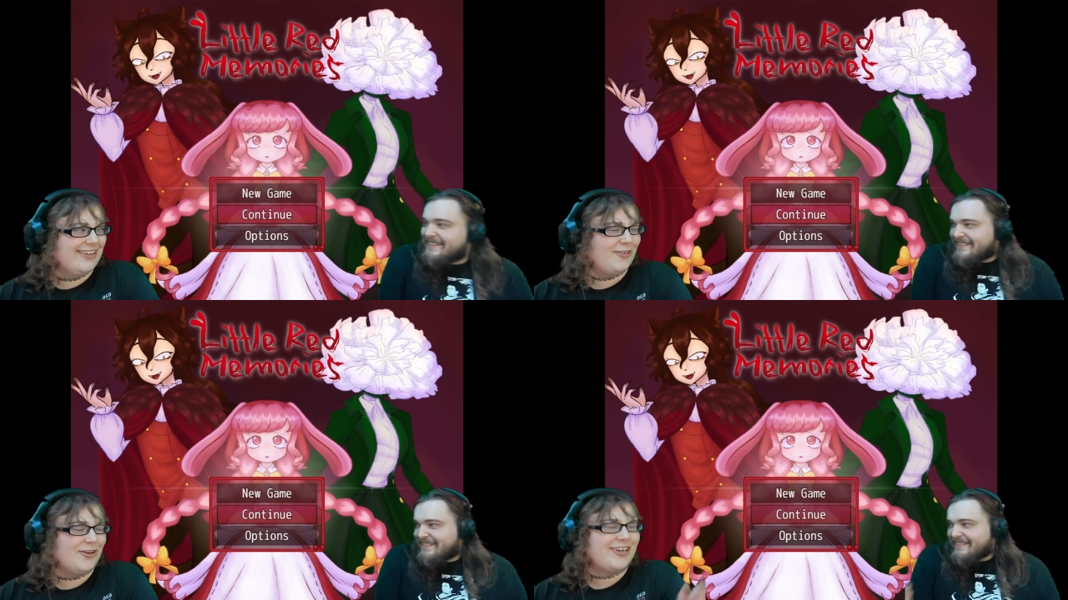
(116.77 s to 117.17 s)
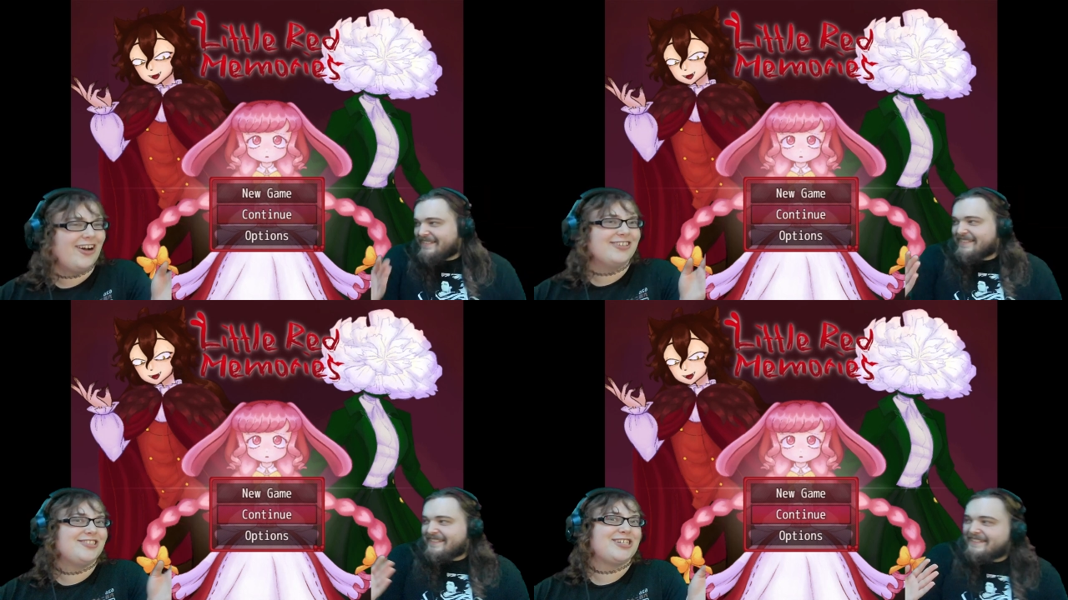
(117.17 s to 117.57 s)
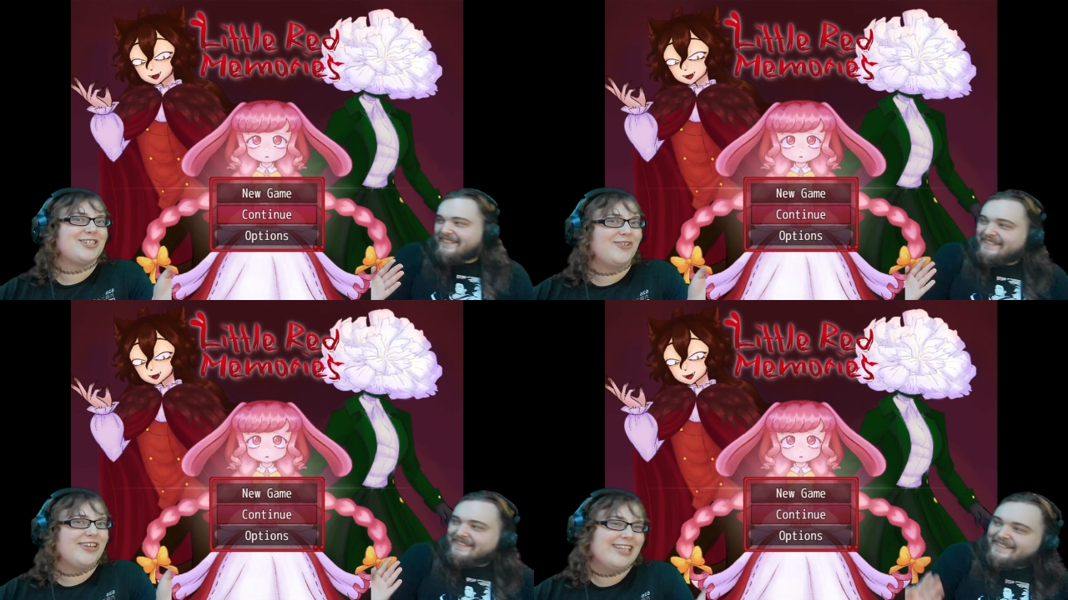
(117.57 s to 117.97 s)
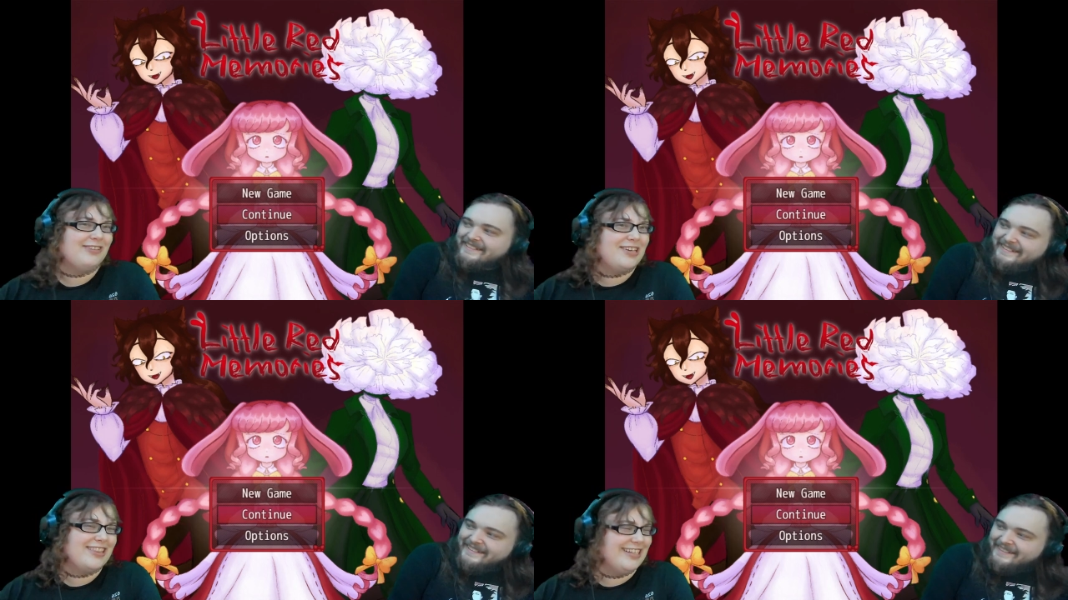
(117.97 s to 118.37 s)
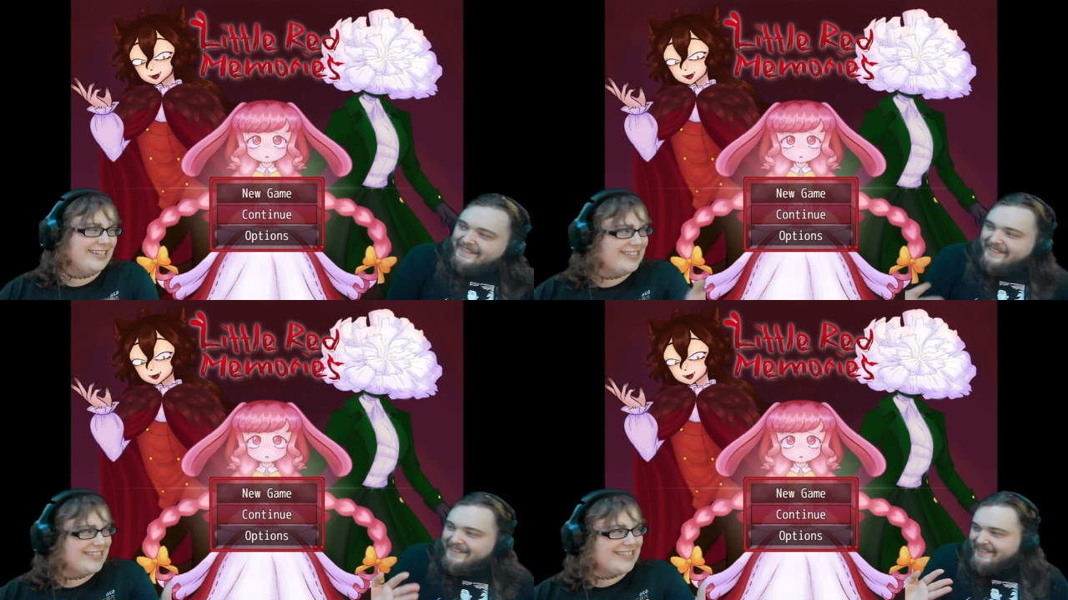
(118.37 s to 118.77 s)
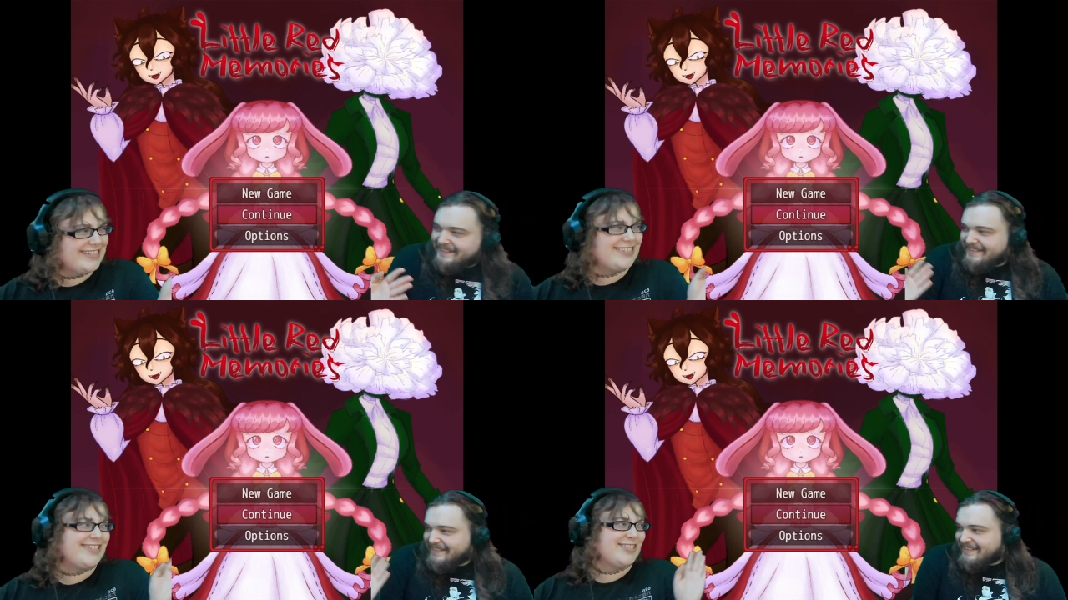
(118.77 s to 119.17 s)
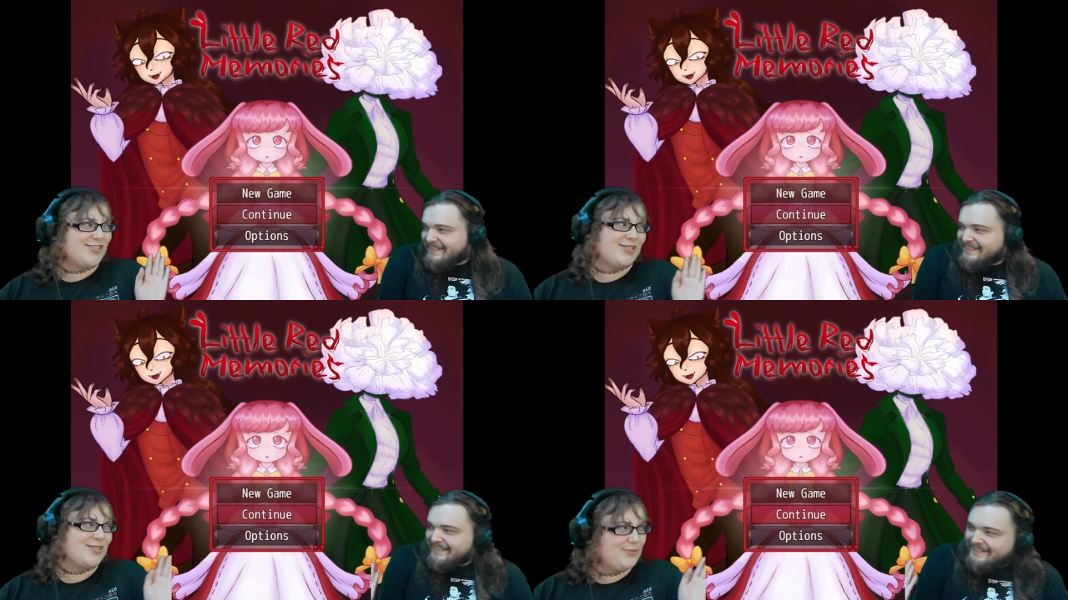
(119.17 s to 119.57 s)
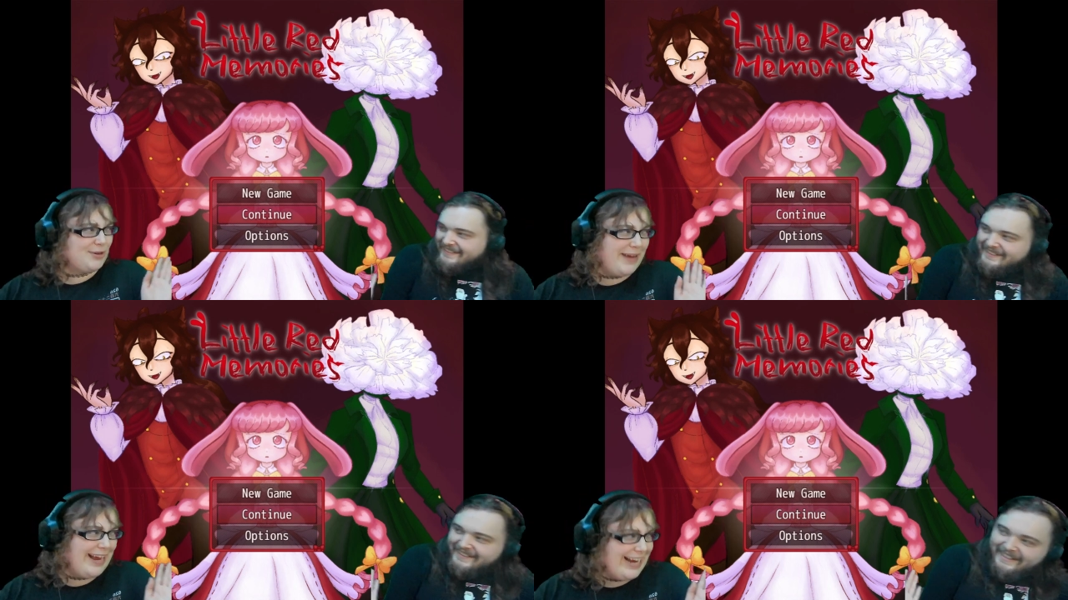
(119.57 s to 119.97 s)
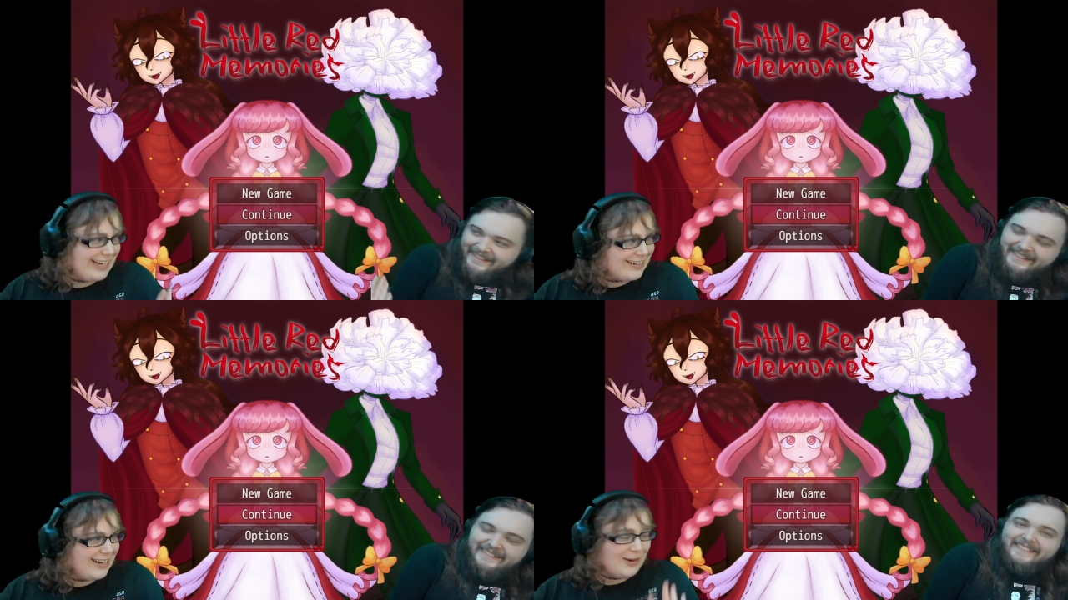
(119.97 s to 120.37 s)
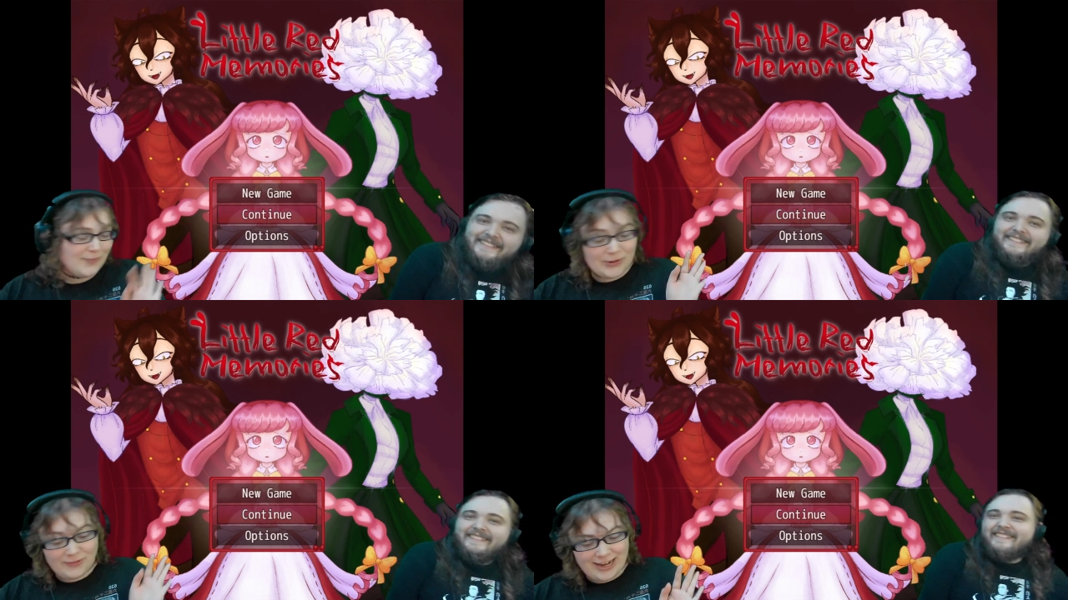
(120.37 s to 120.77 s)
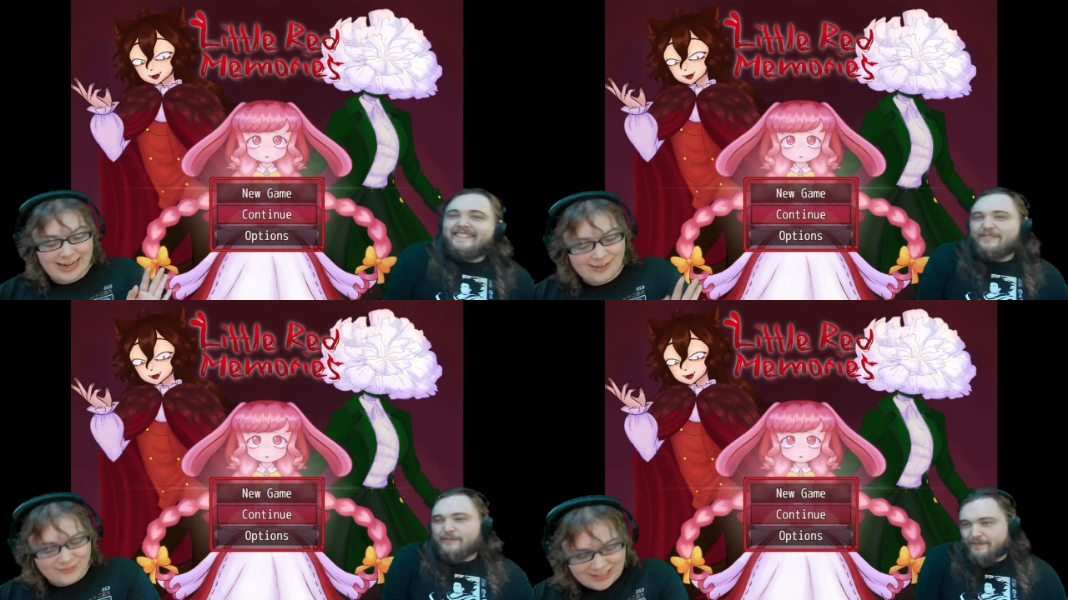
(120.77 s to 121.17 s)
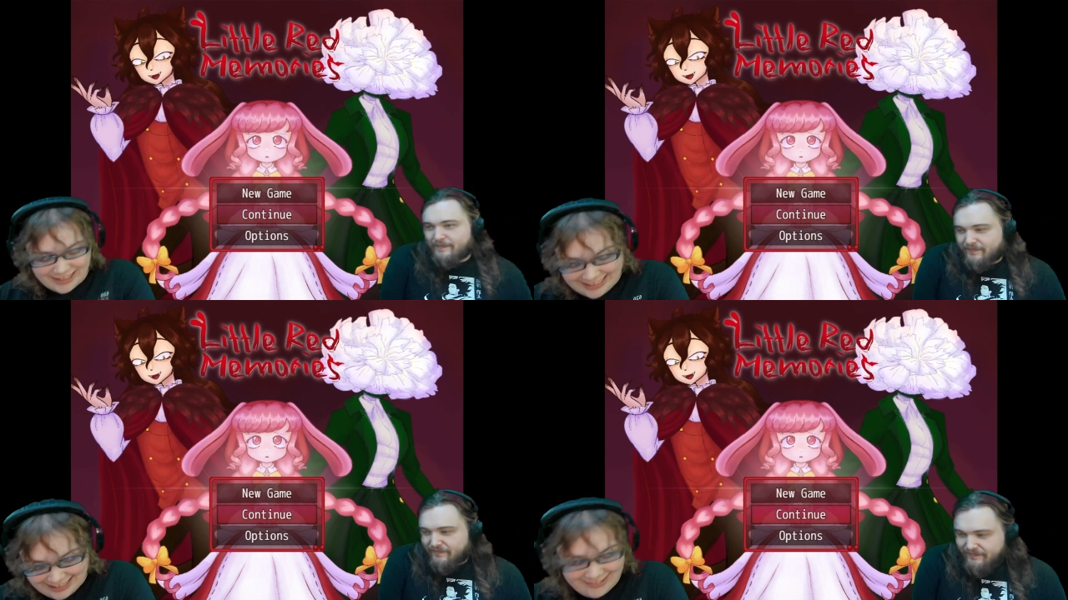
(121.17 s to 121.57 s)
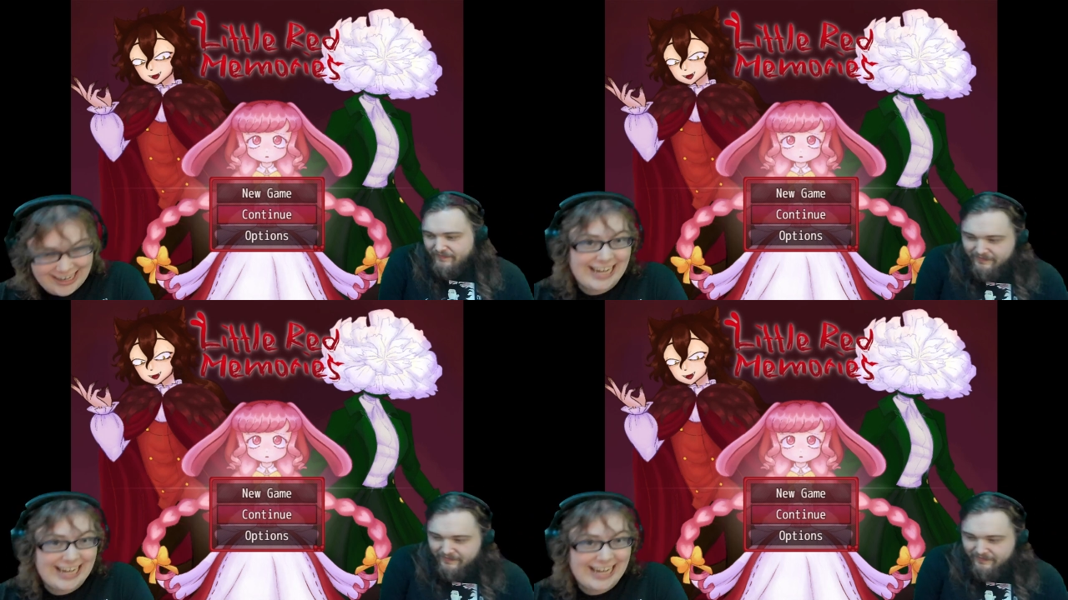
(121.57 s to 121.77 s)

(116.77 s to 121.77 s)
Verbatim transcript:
Speaker 1: or conscious really when these decisions were made but whatever anyway